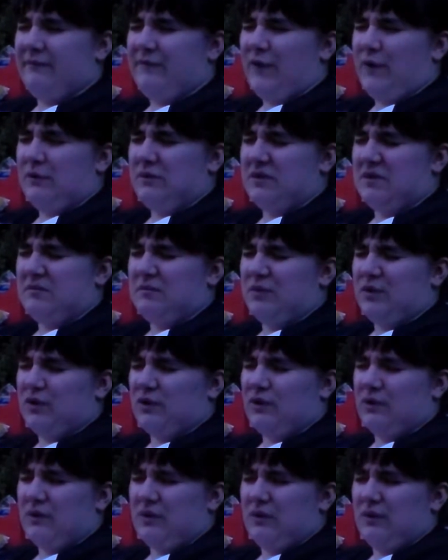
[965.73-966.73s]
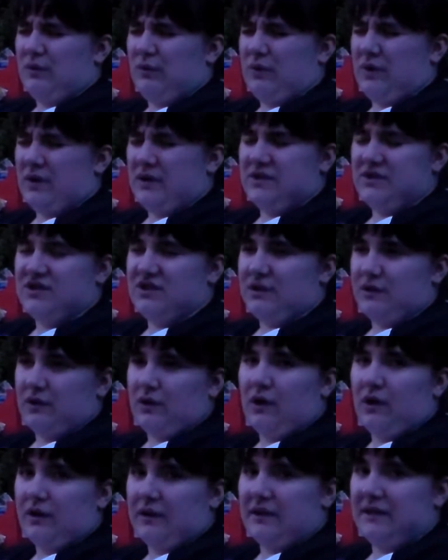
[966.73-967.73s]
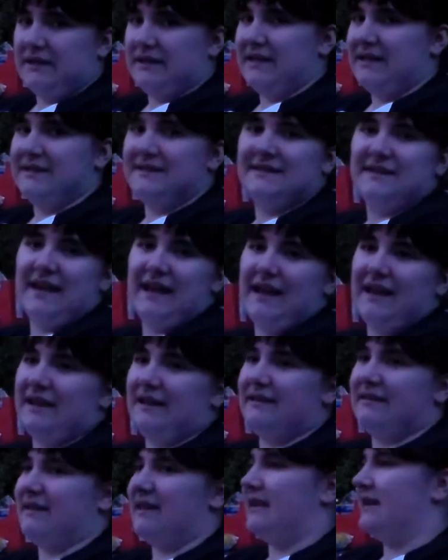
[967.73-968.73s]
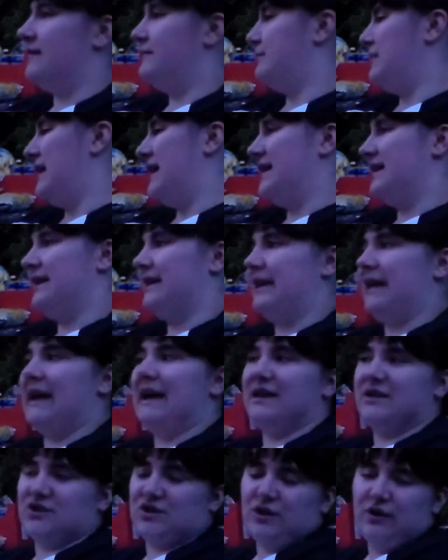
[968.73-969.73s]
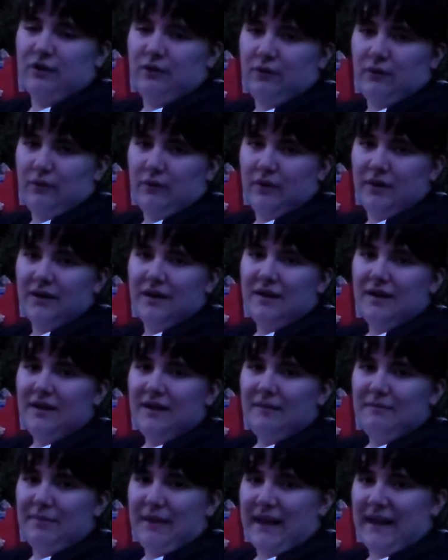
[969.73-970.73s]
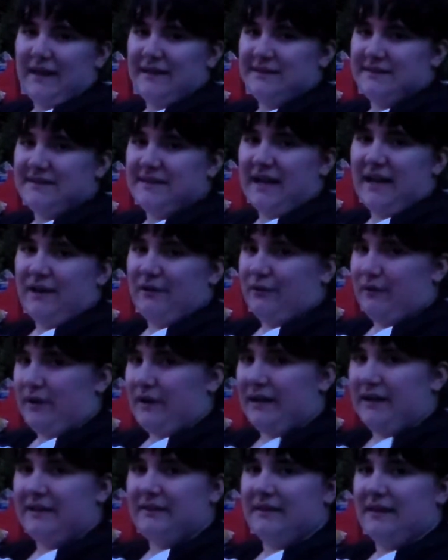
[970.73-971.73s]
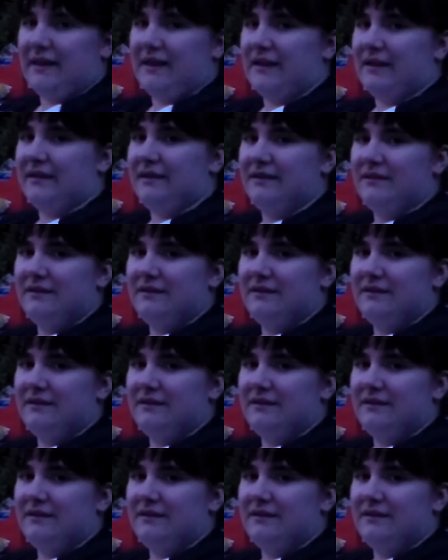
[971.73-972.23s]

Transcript: phone number or insert card. It didn't say anything of paying in cash, go pay inside or anything.